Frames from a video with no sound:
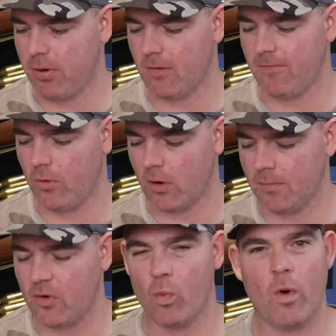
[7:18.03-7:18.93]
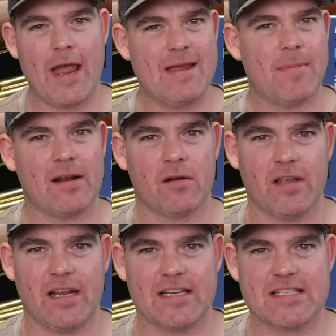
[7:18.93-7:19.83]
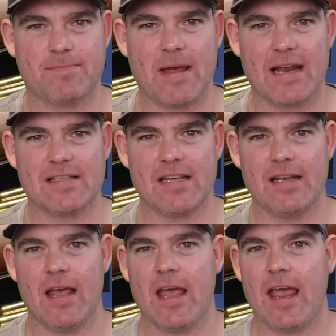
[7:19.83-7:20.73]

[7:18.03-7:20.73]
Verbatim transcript: performed way better than expected